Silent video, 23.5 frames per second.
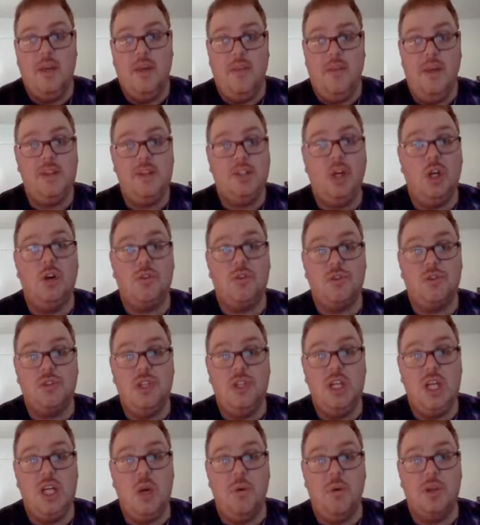This whole
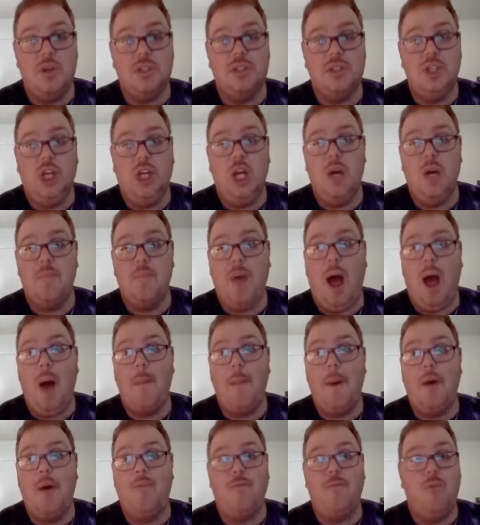sequence took
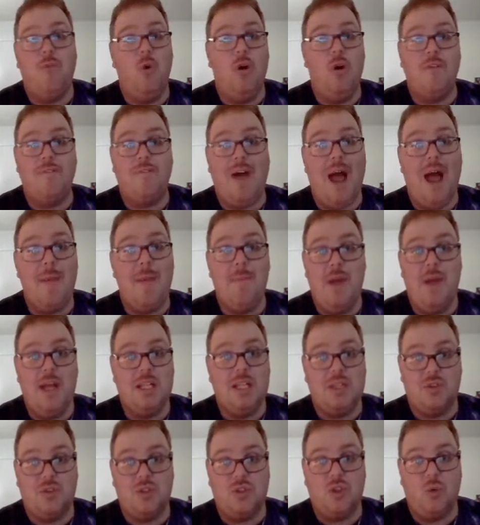about 4 or 5
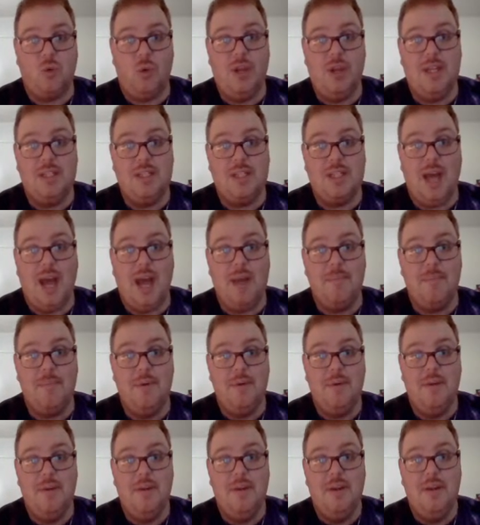minutes of screen time.
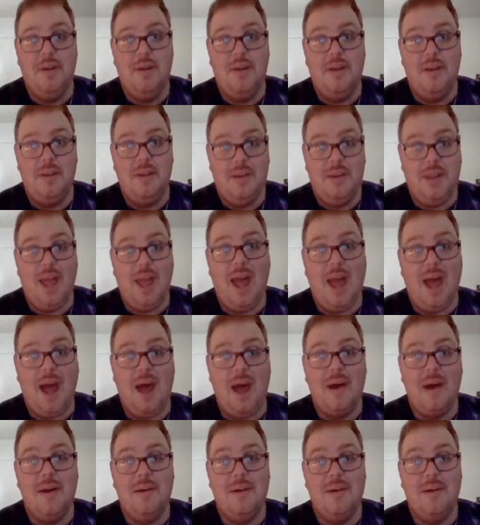Yeah.